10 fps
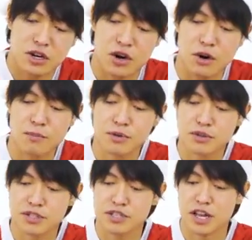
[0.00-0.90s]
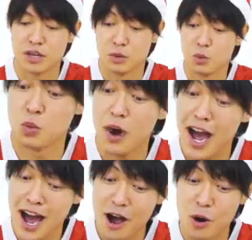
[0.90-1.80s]
combo set.
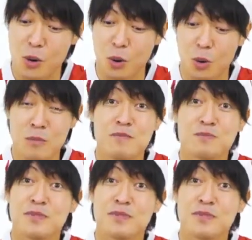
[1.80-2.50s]
Wow!